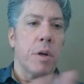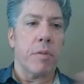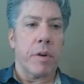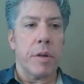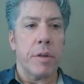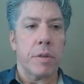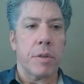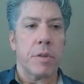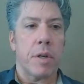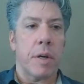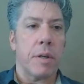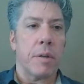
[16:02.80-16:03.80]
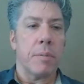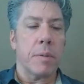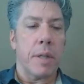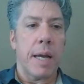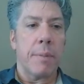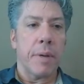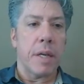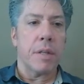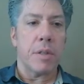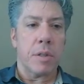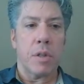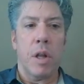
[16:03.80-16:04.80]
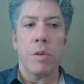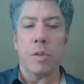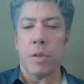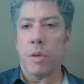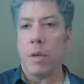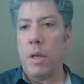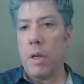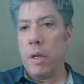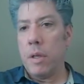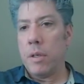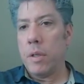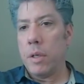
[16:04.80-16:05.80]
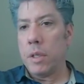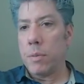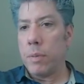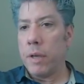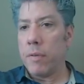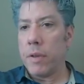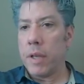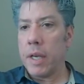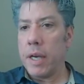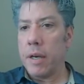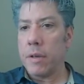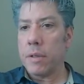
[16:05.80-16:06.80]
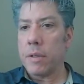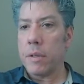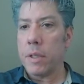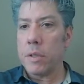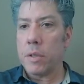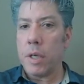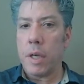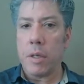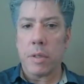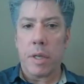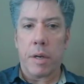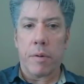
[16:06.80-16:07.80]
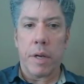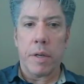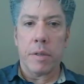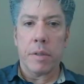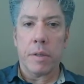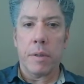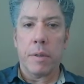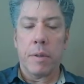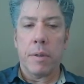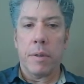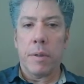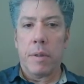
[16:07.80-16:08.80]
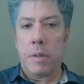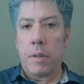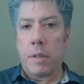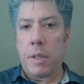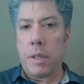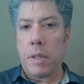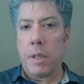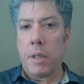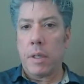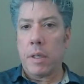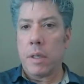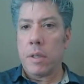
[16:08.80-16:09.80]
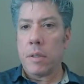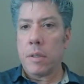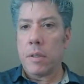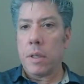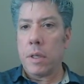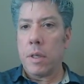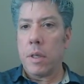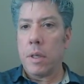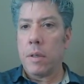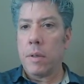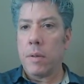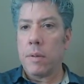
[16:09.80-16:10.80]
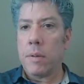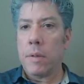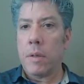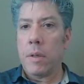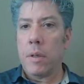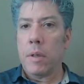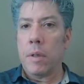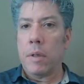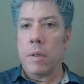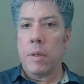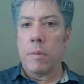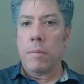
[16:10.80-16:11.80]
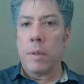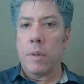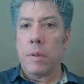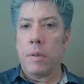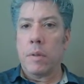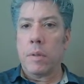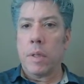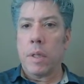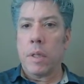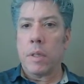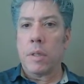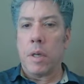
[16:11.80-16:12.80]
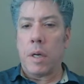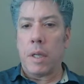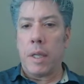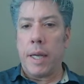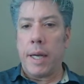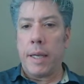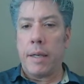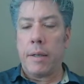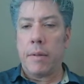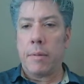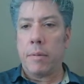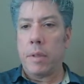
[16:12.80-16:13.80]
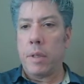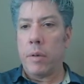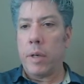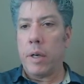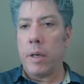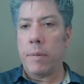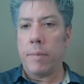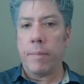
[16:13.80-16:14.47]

over and I'll use the start light because it's closer to the display for the counter. So let's change that around and let's see use the start light there we are